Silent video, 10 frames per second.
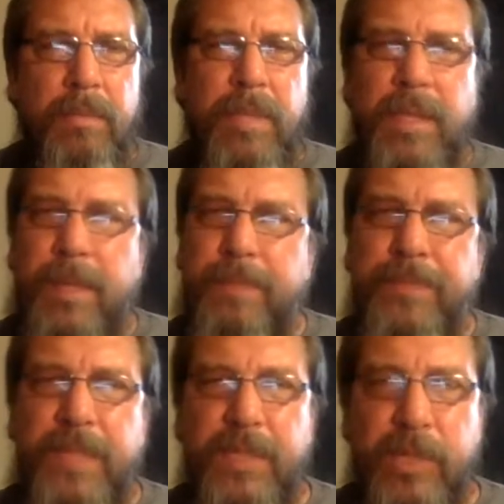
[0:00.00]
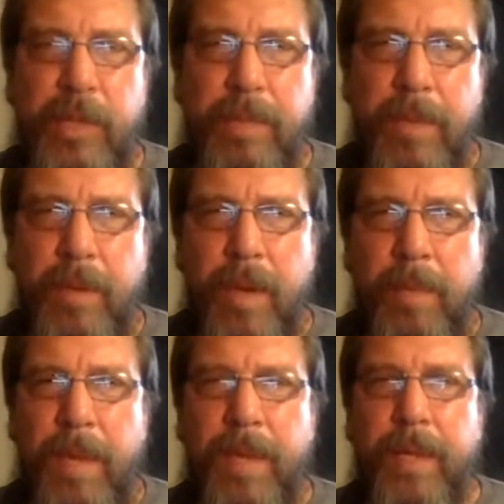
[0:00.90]
but it's creeping
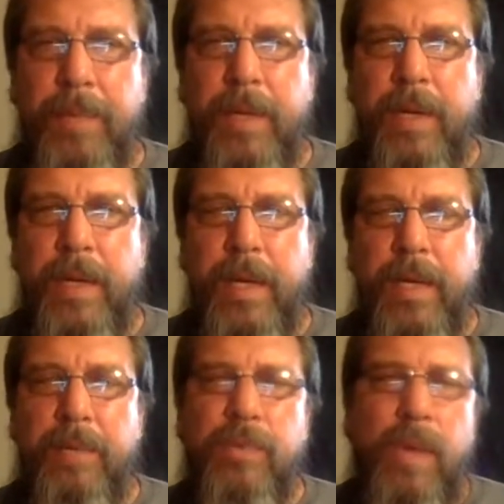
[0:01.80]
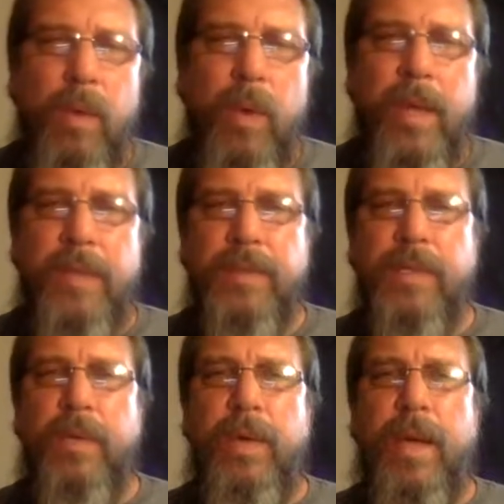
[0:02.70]
right back up there again. So I'll wait and
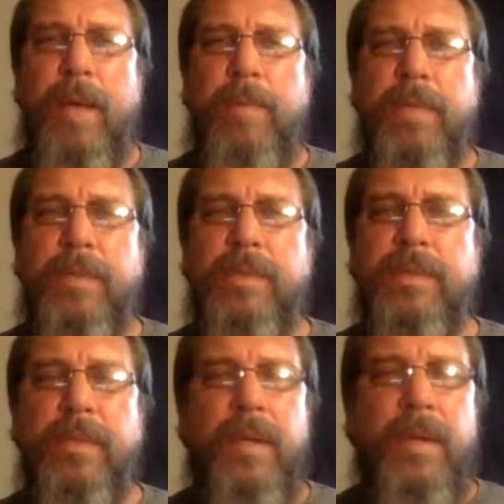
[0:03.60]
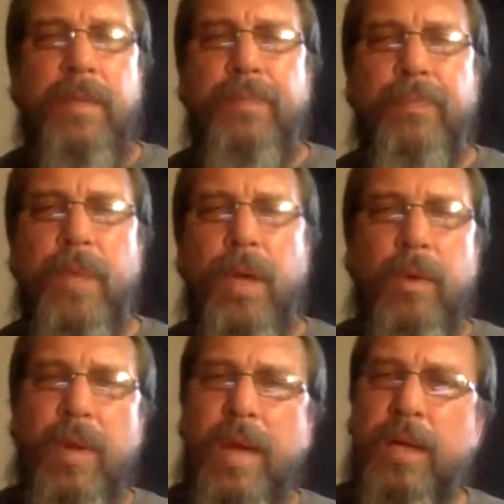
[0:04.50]
see what happens. Hunt
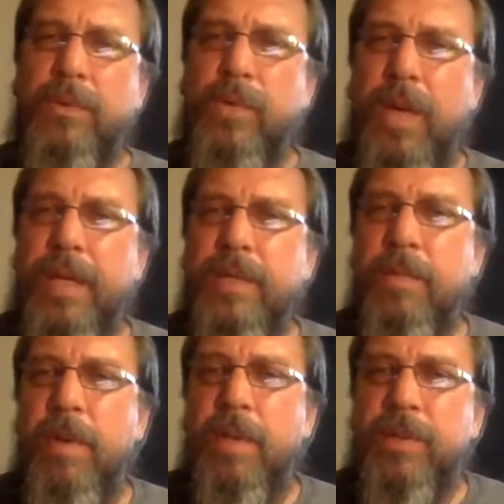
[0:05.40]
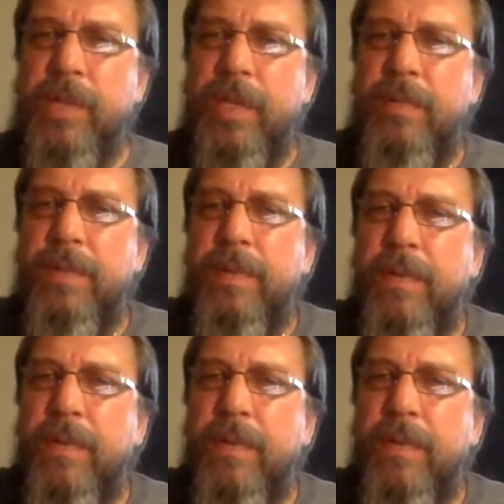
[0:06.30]
around, try to get some other stuff.